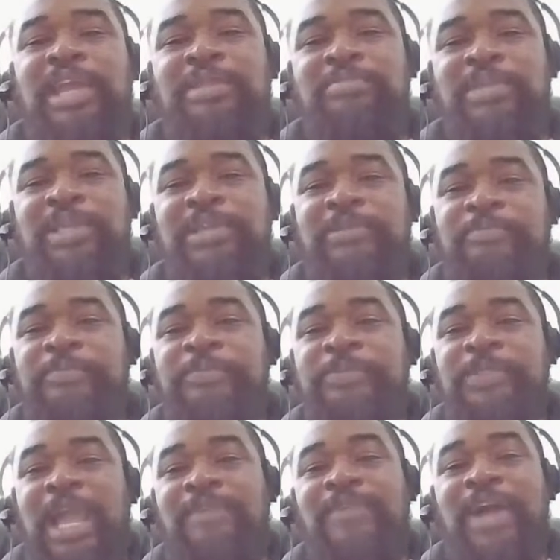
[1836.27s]
denied me.
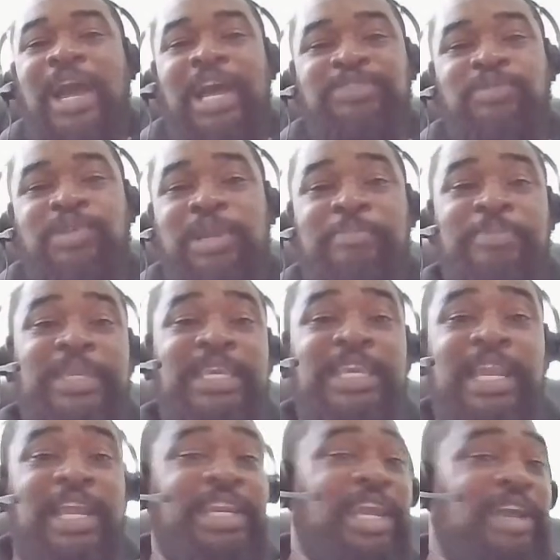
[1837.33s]
I've asked for an
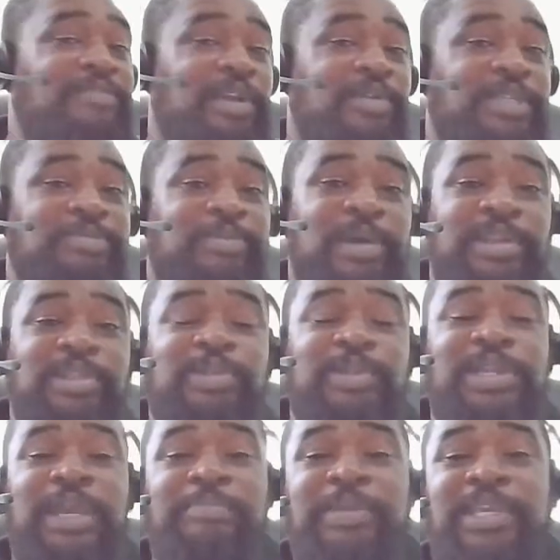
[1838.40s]
appeal and they have not responded
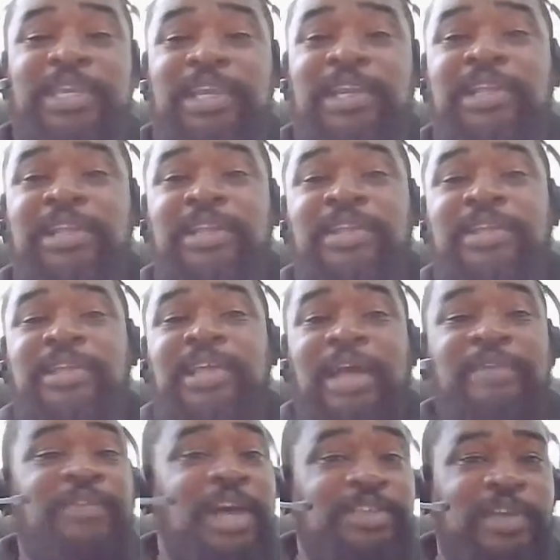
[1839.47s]
to the appeal.
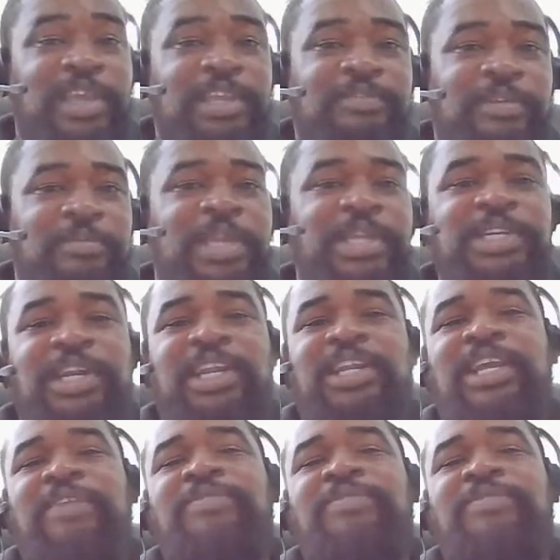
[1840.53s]
I've asked for information